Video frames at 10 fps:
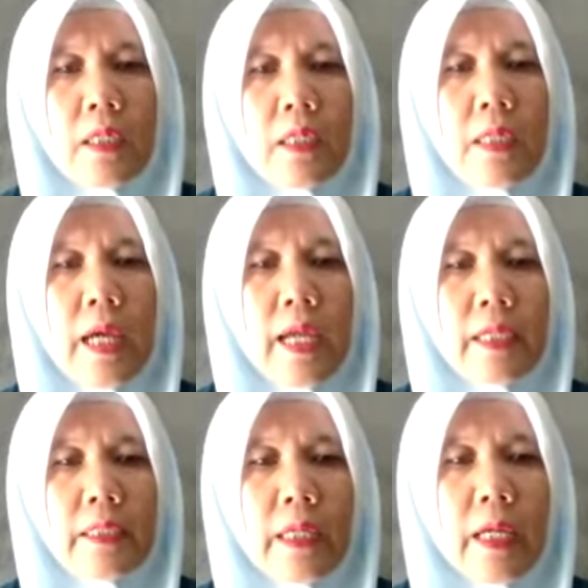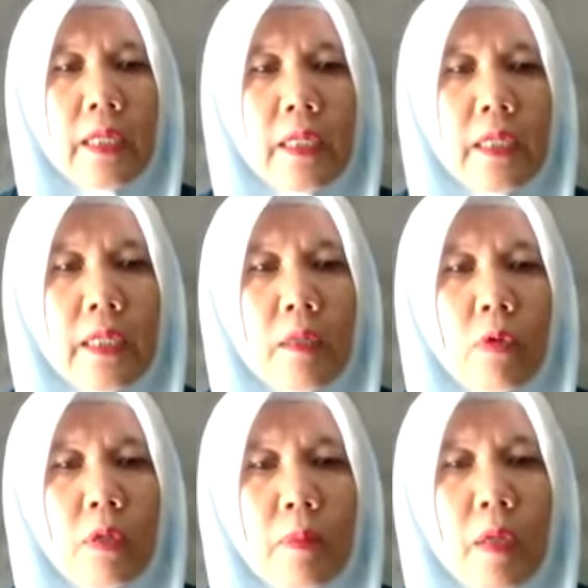the NGAN in
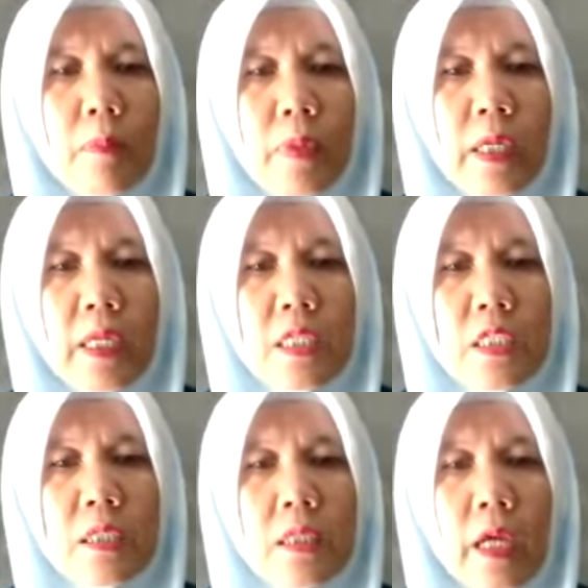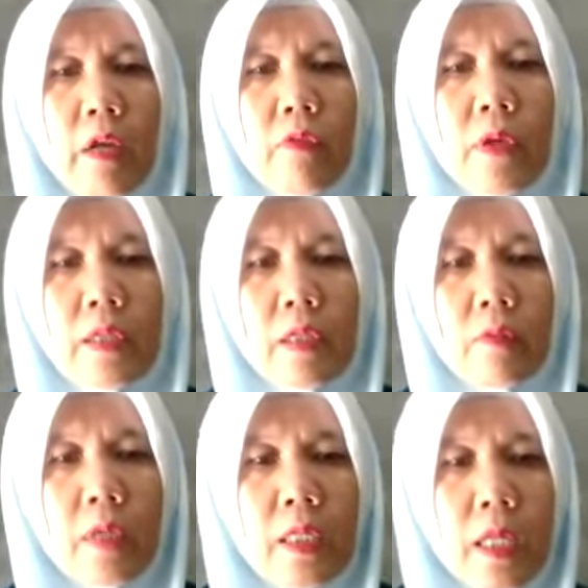word mapping is effective
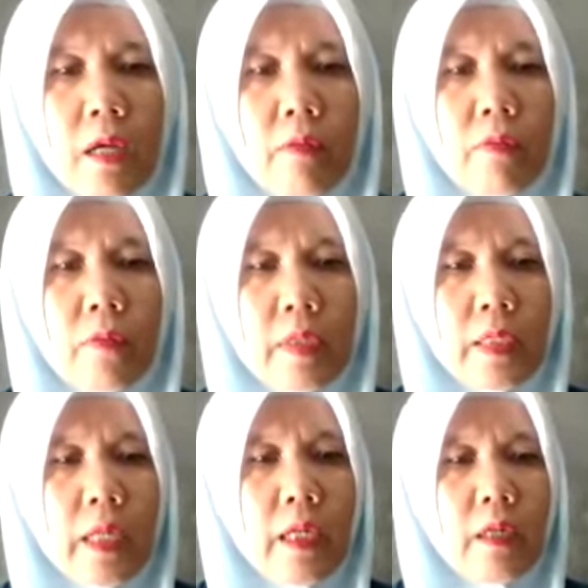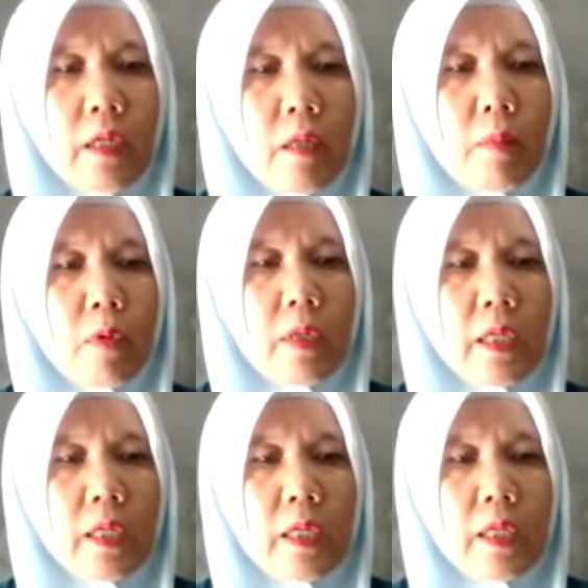enough than mnemonic
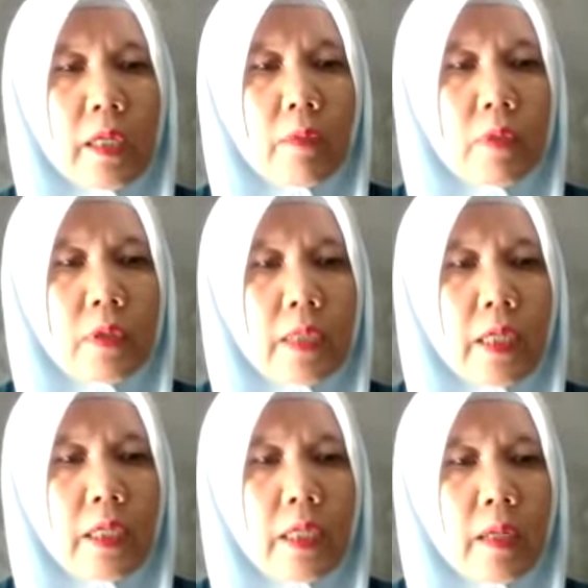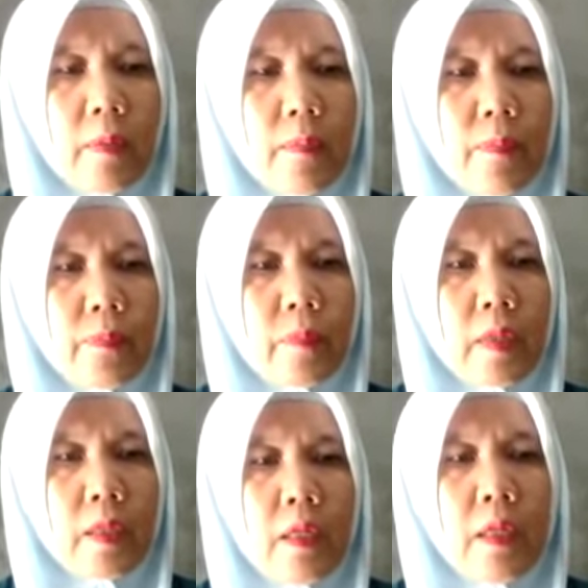keyword technique.
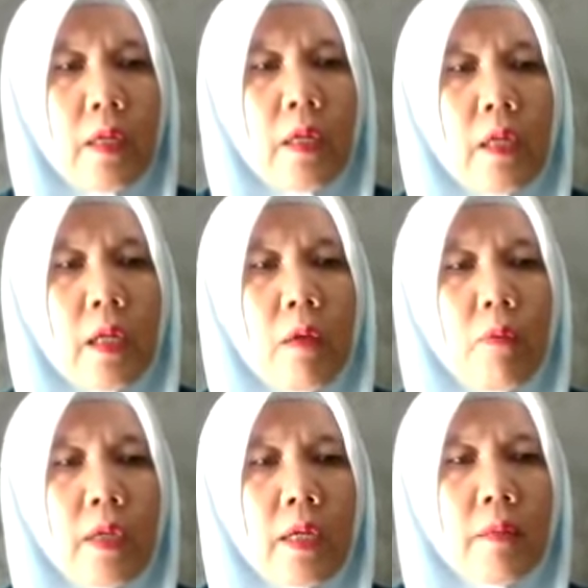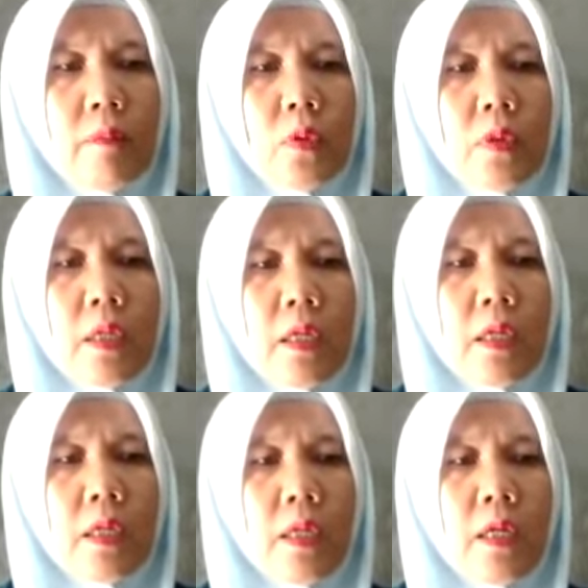Now we come to
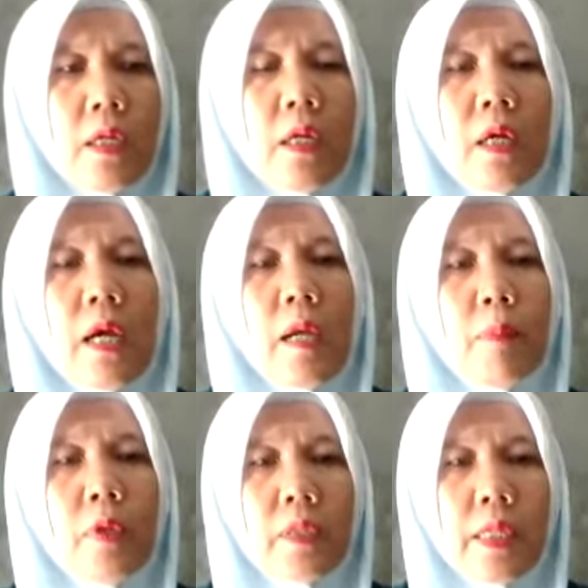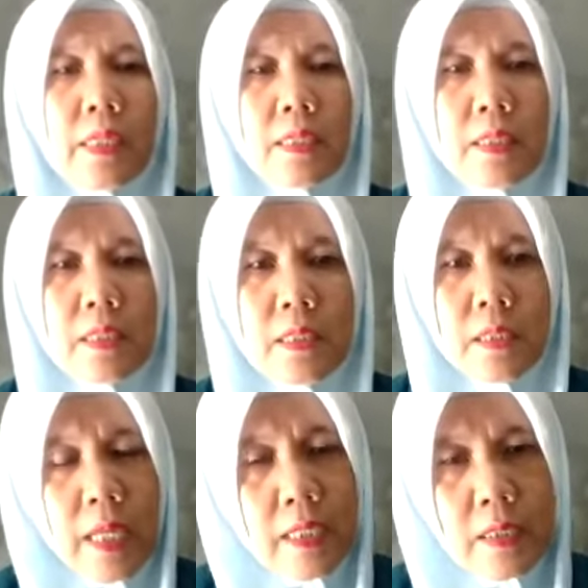the hypothesis
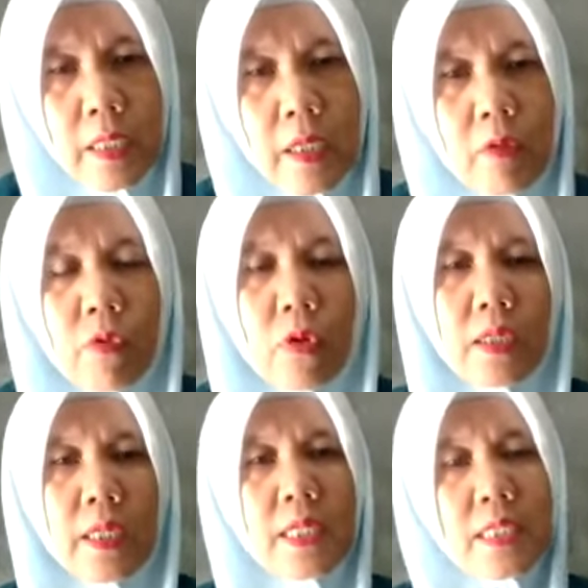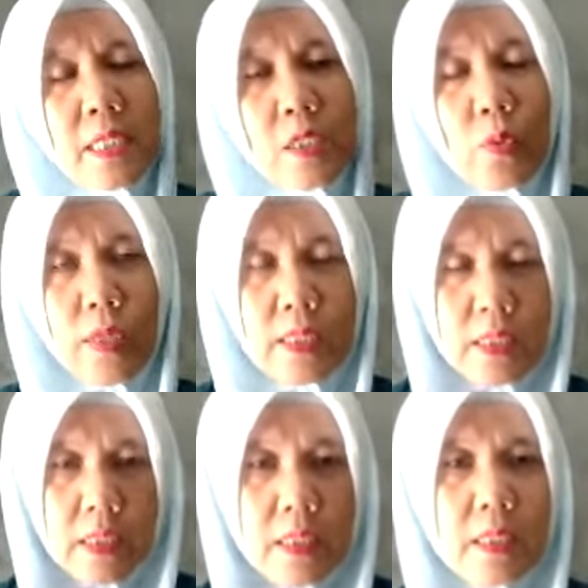testing for the research
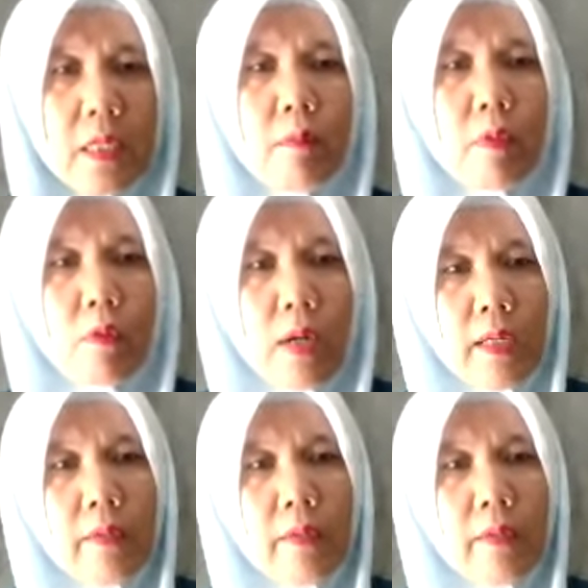questions number 1.